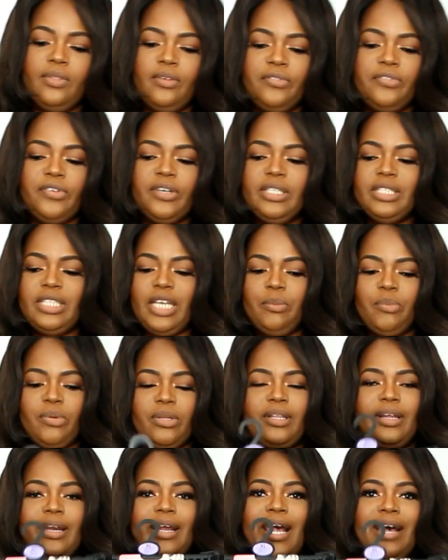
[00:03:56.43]
the first
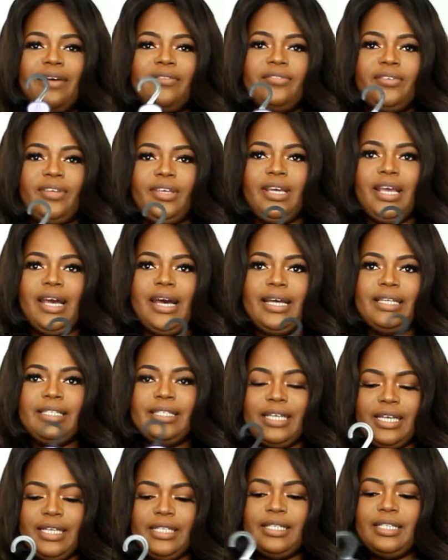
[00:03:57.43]
shapewear that I have for you
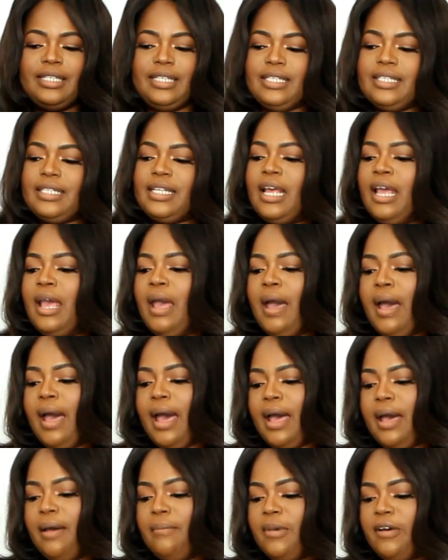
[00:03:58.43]
guys is this
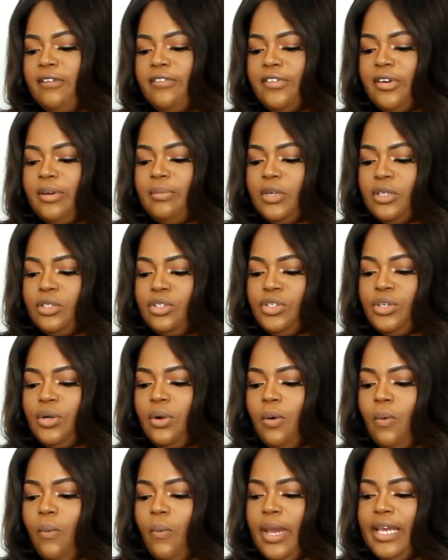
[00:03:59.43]
Firm
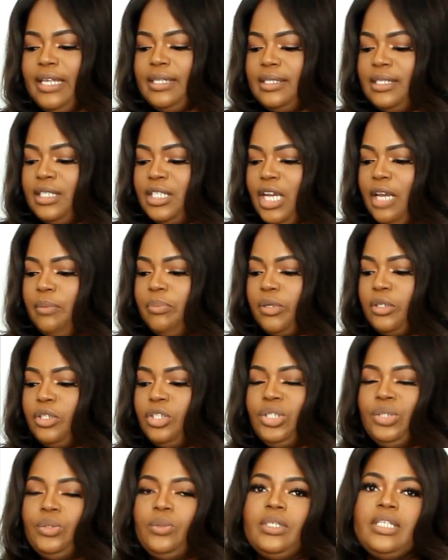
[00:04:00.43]
Control Waist Shaper
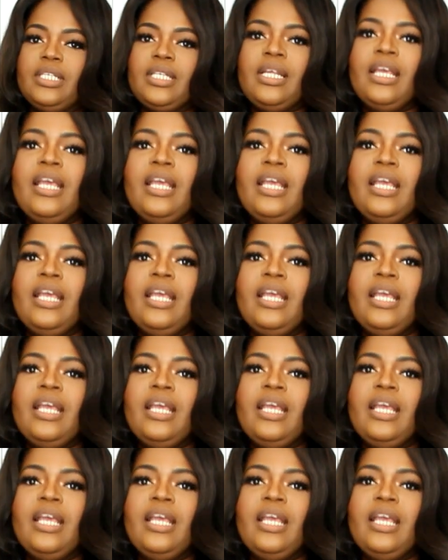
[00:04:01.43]
Short.